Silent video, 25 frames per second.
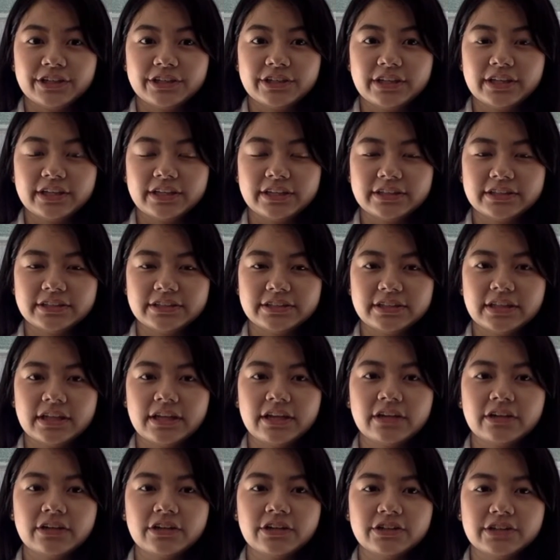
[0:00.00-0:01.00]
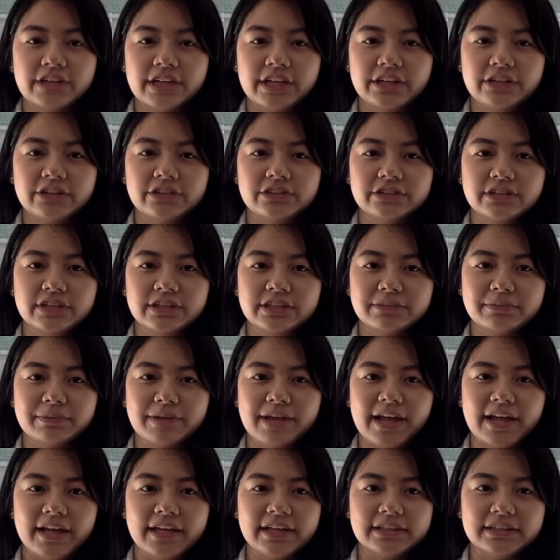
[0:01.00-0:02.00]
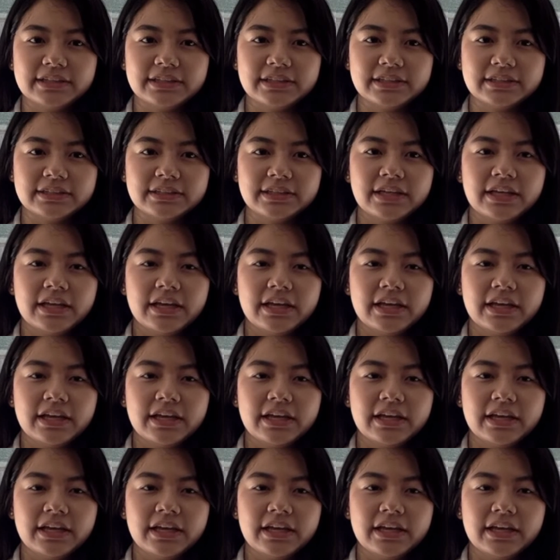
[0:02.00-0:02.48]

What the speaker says: it's the cutaneous leishmaniasis.